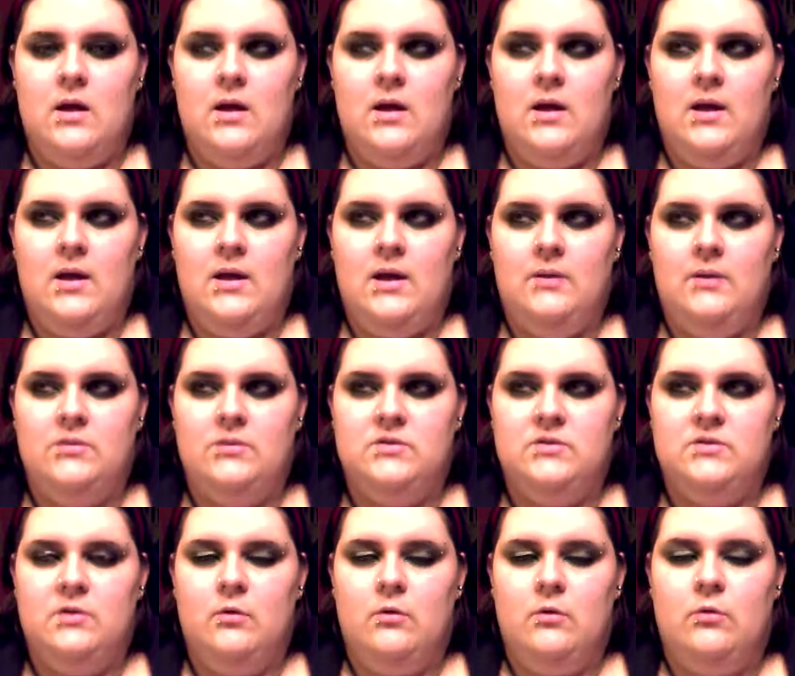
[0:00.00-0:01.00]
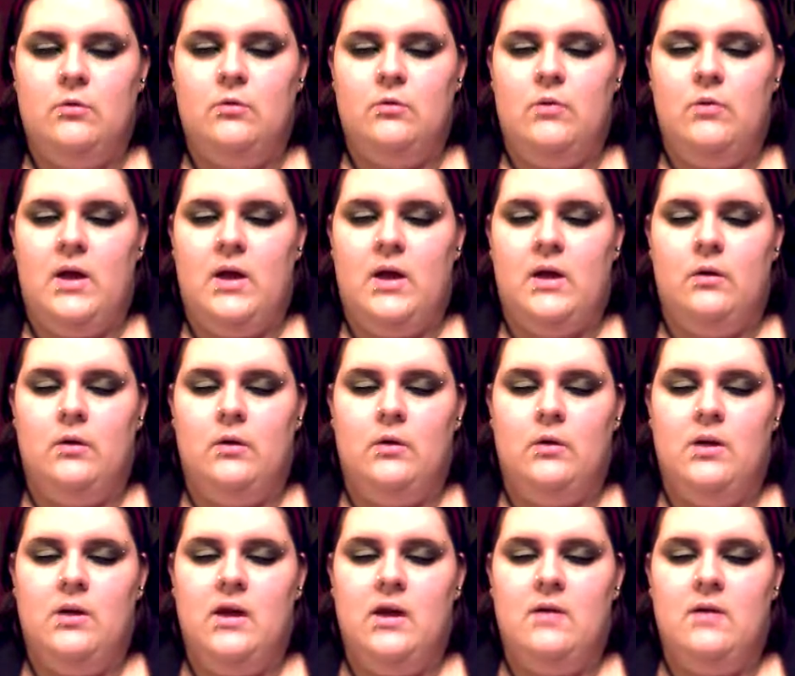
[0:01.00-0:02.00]
I was so
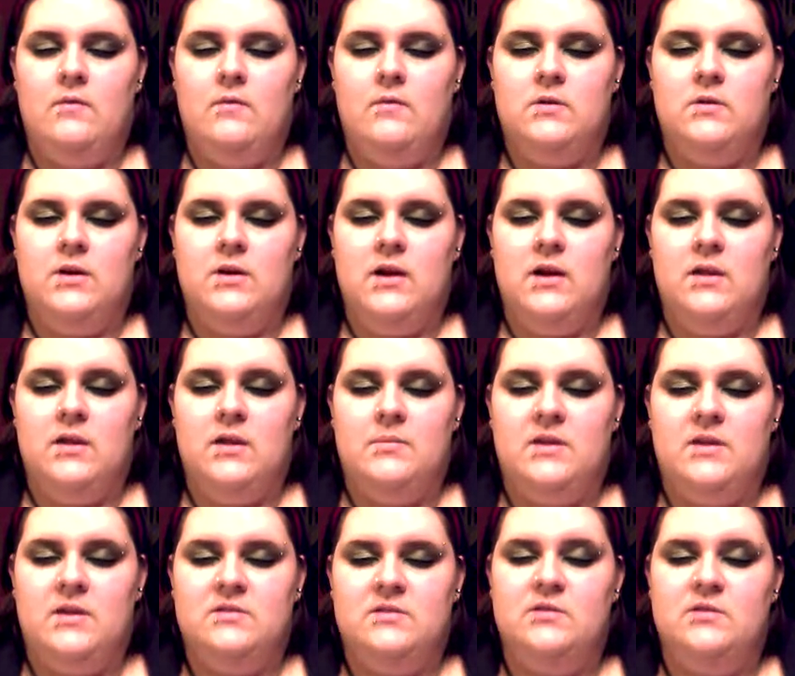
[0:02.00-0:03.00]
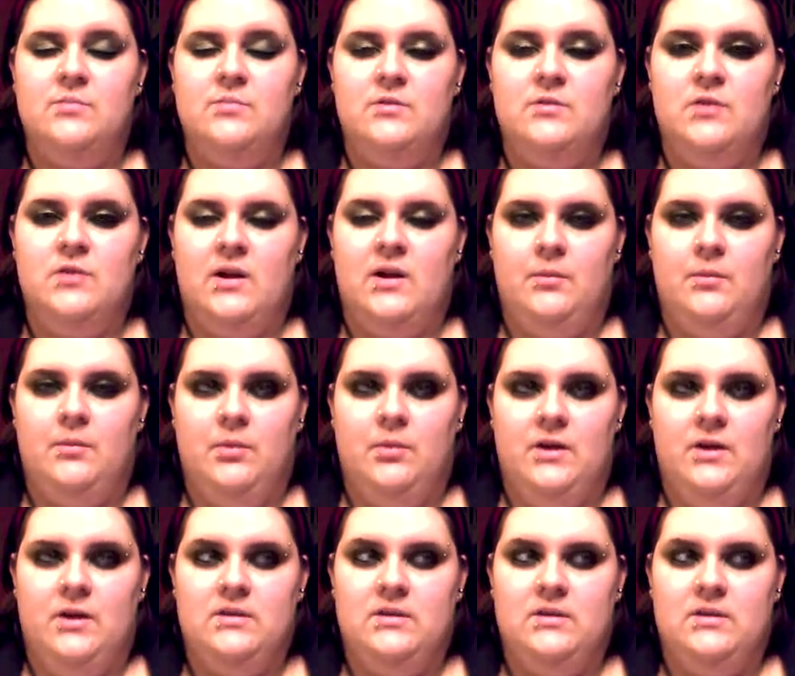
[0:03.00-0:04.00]
angry every time that stupid dragon
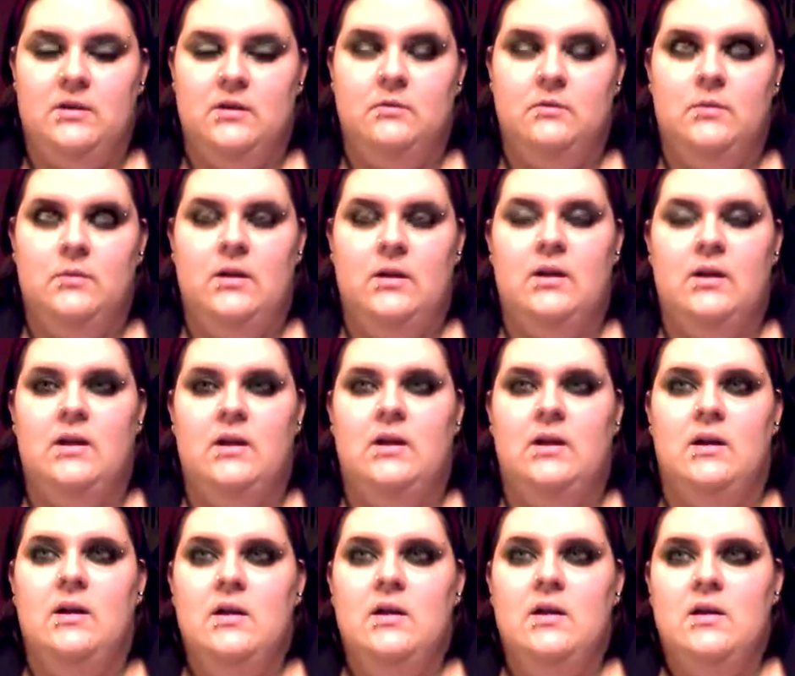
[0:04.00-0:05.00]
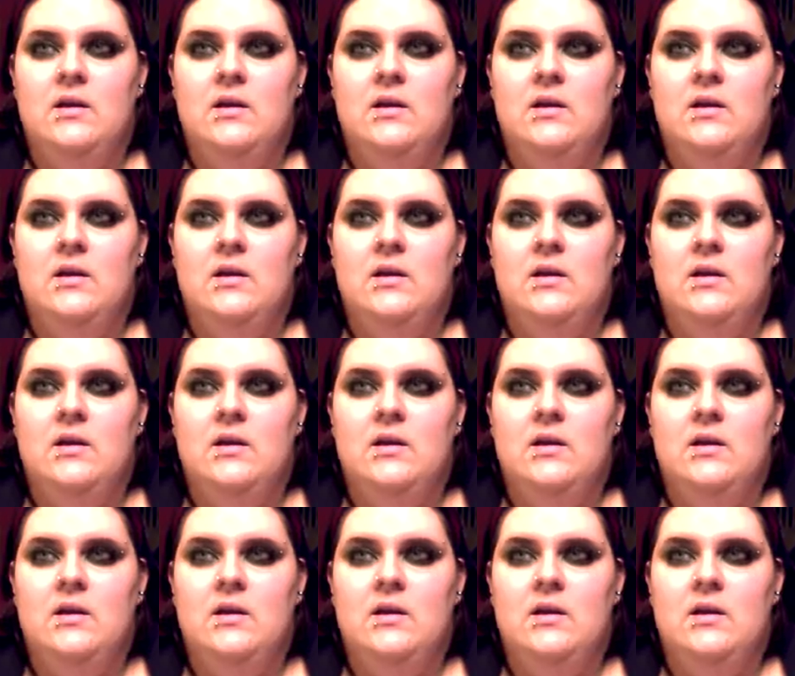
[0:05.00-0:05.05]
priest killed me. And